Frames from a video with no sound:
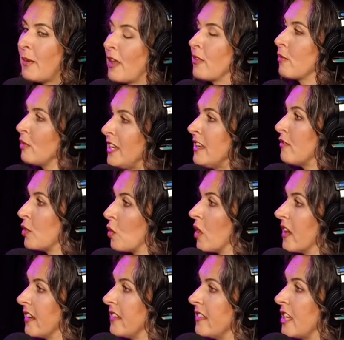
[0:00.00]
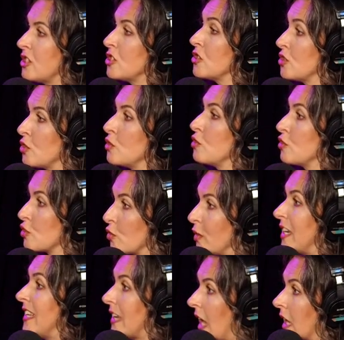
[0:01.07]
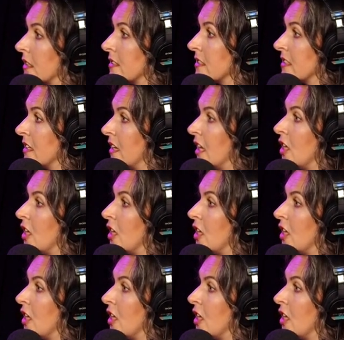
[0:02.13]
about three different organizations to screen us,